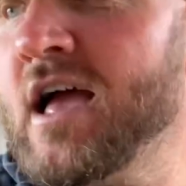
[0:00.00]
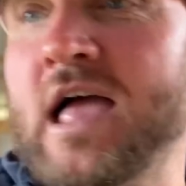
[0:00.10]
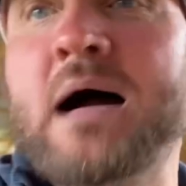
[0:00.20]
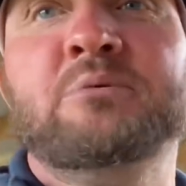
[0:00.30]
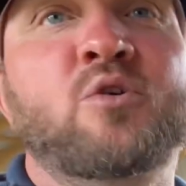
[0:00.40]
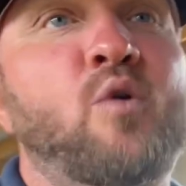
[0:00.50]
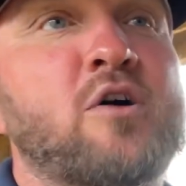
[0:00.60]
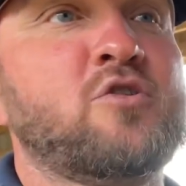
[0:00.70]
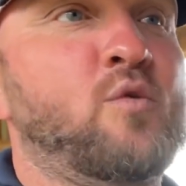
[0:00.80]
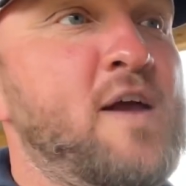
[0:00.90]
I'm going to
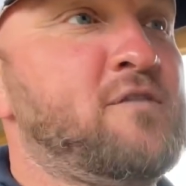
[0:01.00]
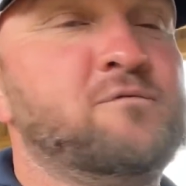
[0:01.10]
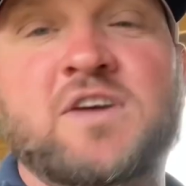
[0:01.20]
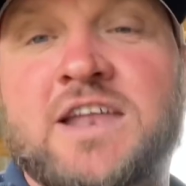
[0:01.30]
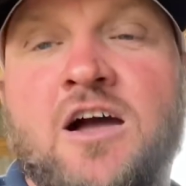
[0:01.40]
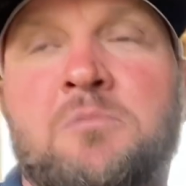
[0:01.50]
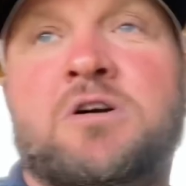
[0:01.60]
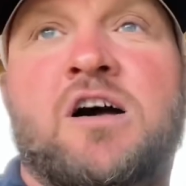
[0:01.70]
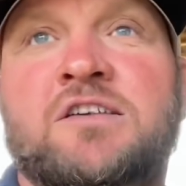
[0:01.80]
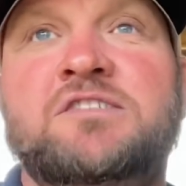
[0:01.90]
walk away from Fidel
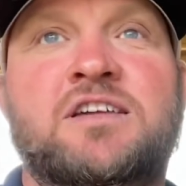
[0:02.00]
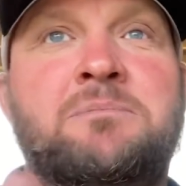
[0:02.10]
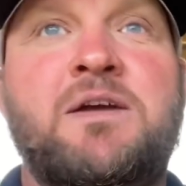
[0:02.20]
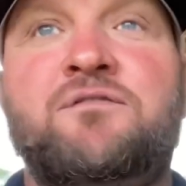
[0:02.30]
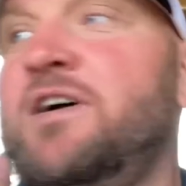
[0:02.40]
because he's going to make fun of